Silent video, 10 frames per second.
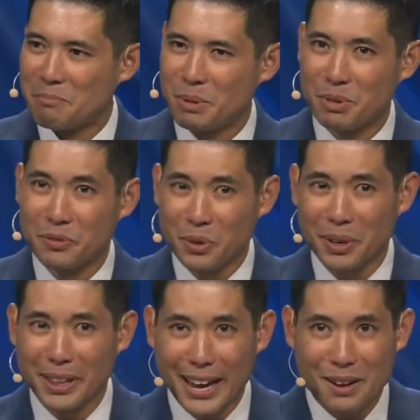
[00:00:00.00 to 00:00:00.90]
But
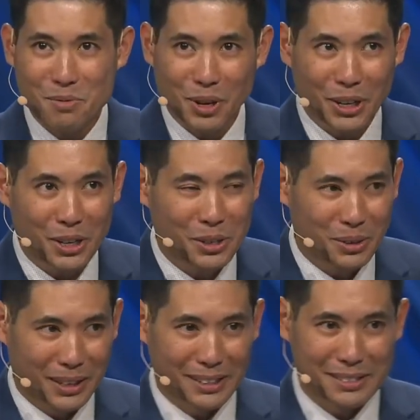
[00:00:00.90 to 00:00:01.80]
before that, we're going to
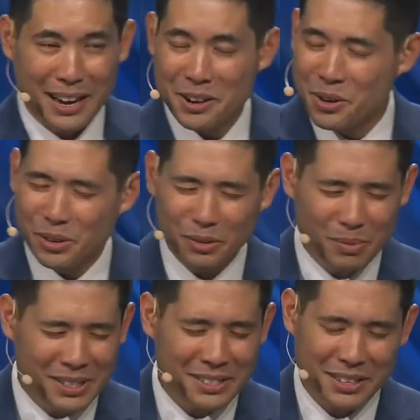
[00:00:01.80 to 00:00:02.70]
do this. I know you've
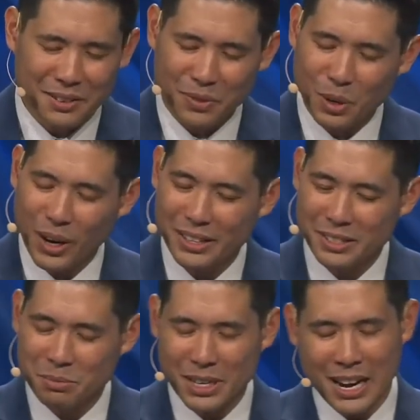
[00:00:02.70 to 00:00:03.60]
been sitting for quite
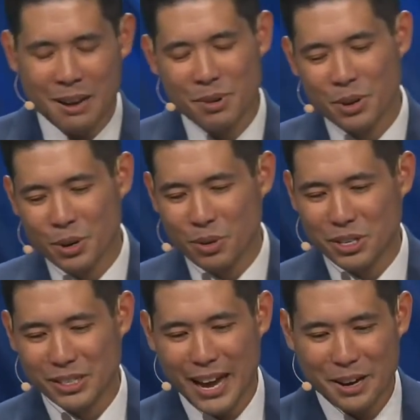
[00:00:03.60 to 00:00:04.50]
some time. I know we
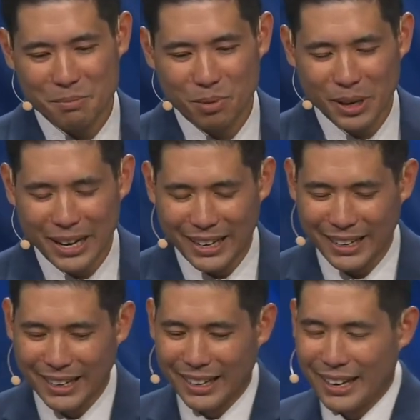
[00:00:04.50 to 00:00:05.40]
just had a
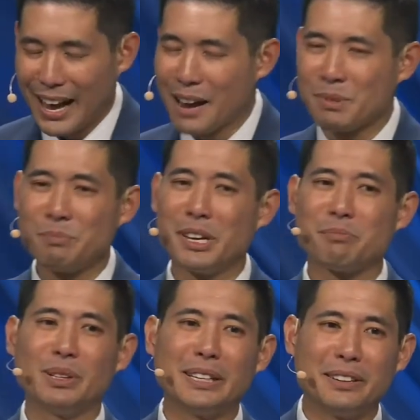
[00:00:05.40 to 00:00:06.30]
break. I'm a big
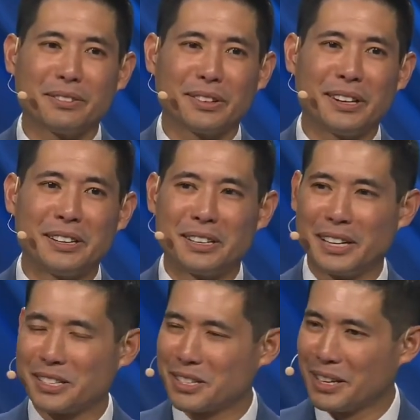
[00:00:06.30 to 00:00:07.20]
believer in
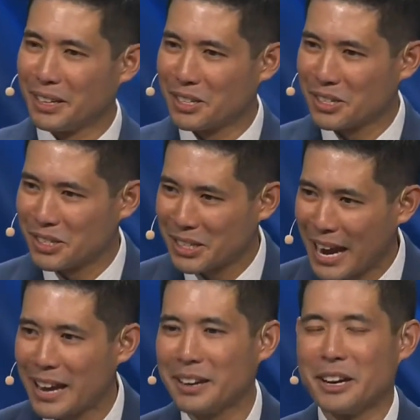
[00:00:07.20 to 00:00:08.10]
let's let's
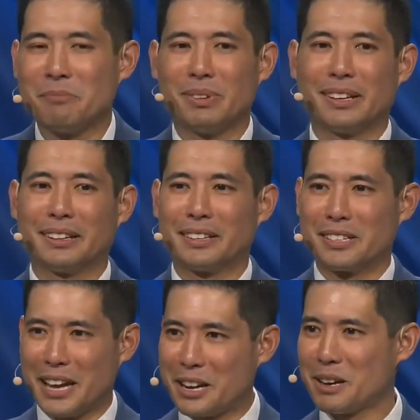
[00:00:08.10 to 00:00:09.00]
stand up. Let's
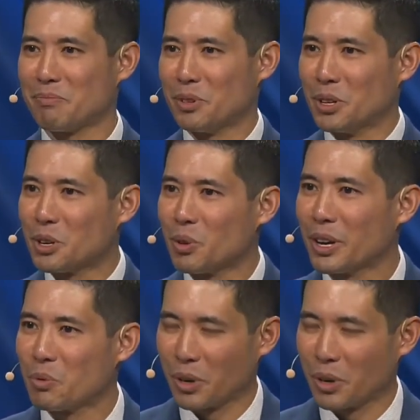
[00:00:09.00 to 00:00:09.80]
stand up really quick.